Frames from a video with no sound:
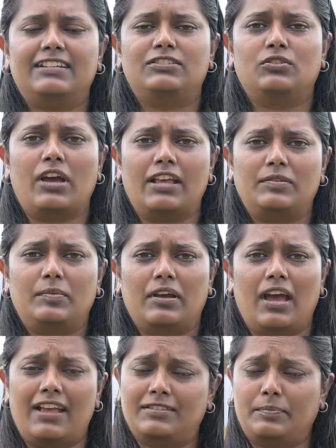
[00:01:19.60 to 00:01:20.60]
year. So as,
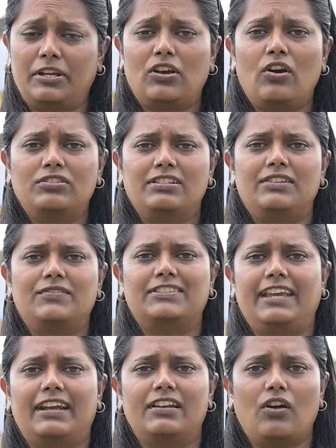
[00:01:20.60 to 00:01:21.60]
as a precaution, he was
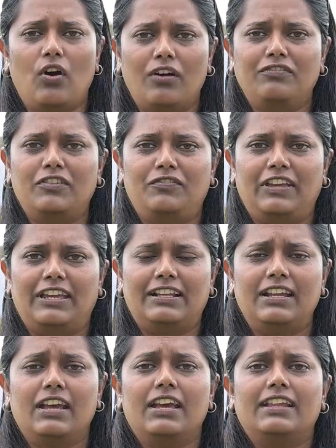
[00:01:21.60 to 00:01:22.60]
taken off the field.
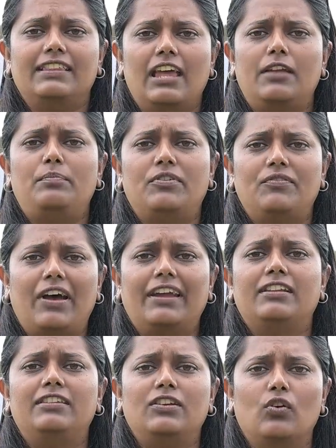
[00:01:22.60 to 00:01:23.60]
That
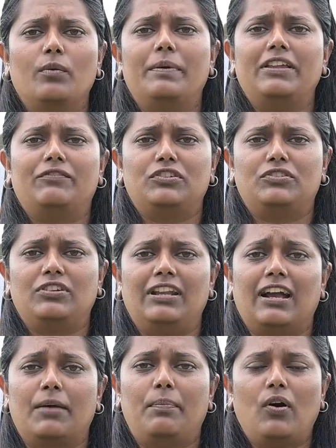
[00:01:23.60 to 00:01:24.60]
provided the opening for Sri
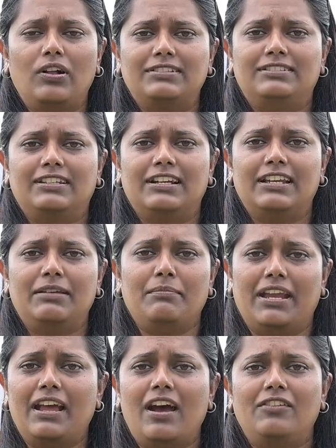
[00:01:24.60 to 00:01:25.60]
Lanka. Paul Stirling
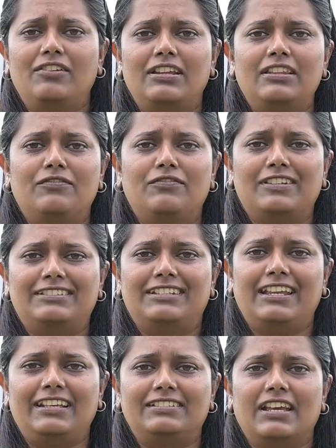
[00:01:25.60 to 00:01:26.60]
made 100 in the first
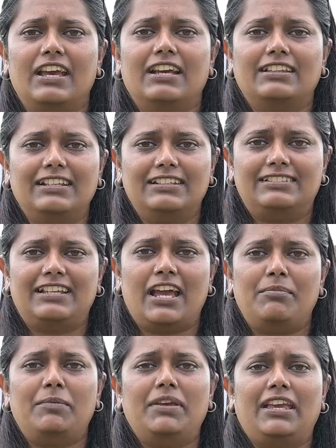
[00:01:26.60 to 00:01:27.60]
innings. This
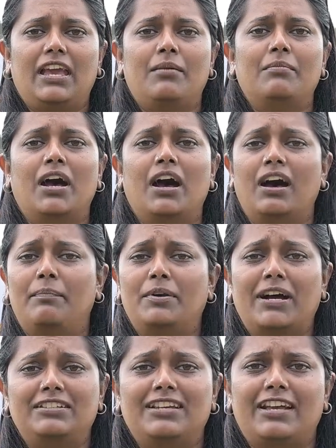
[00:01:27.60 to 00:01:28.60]
time he became uh,
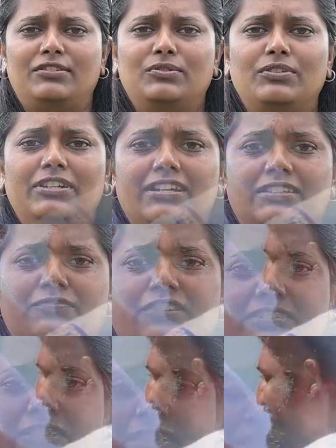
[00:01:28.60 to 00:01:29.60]
Prabath Jayasuriya's
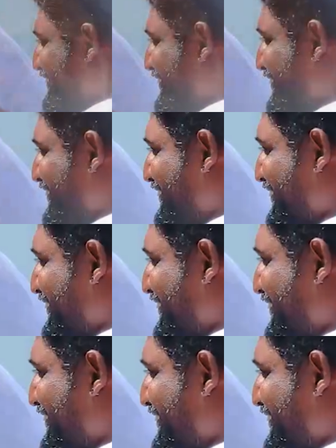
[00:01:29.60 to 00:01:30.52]
first, second victim of the